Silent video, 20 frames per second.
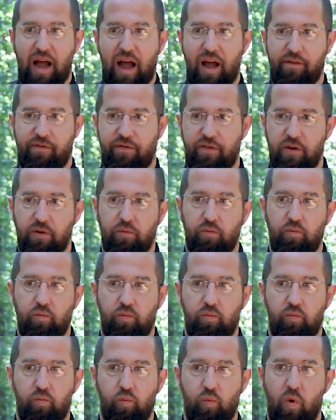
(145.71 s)
I feel,
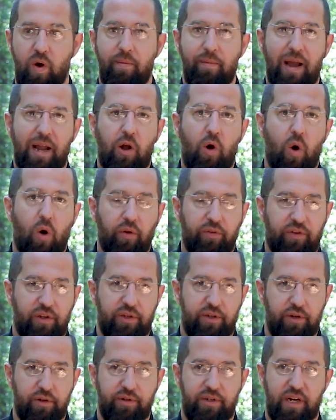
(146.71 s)
what am I called to
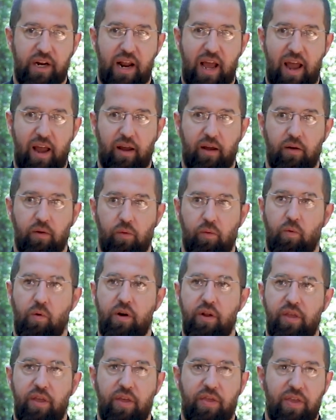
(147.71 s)
do today?
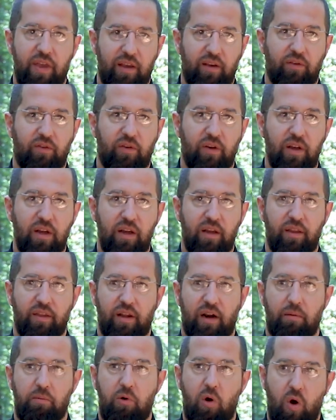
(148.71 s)
What are the things
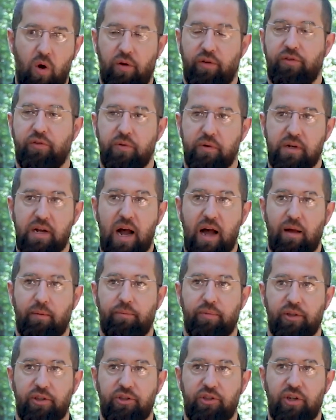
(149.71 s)
that I'm called to
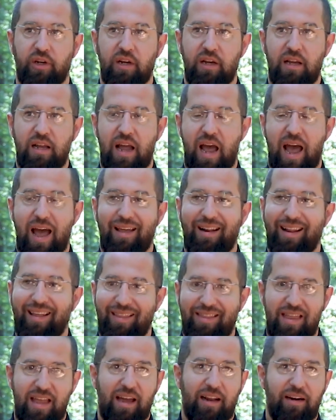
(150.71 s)
accomplish? And
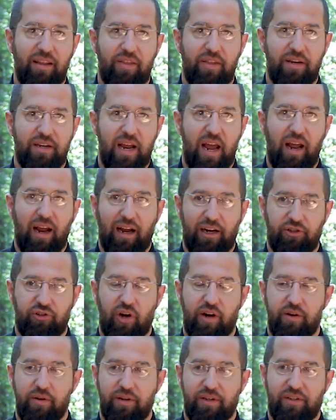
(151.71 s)
at the end of the day, I
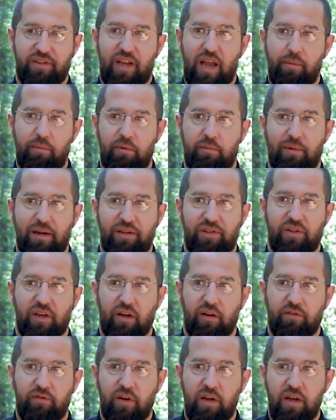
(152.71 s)
try to examine
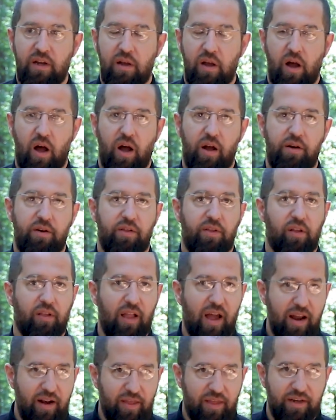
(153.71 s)
myself under the
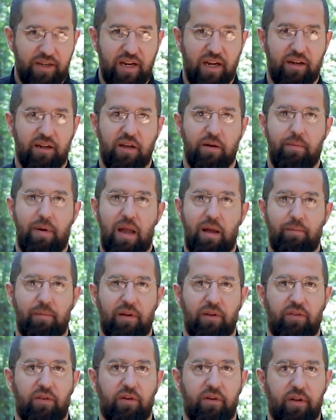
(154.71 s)
light of the 10
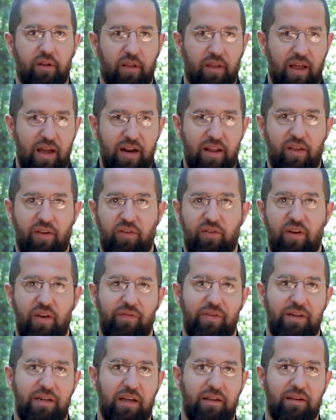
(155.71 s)
Commandments, under the light of the
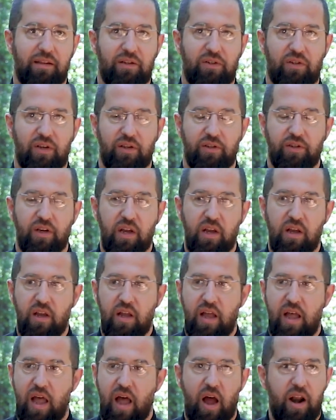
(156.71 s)
7 deadly sins,
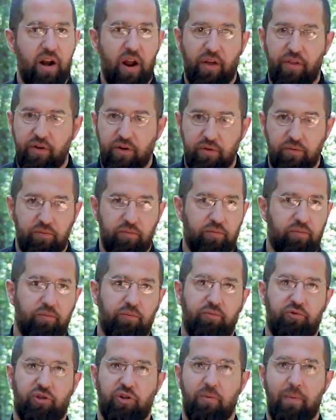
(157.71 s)
and
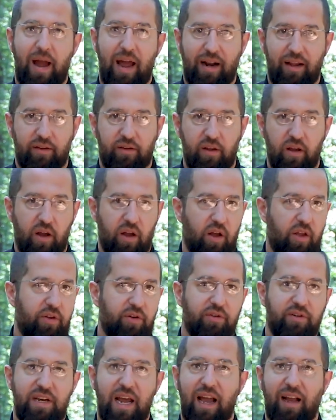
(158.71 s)

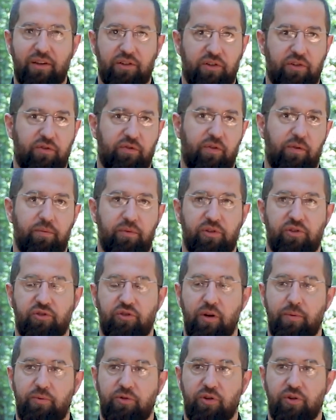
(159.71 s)
other texts from the
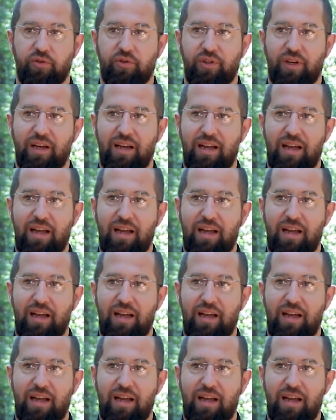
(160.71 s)
scriptures.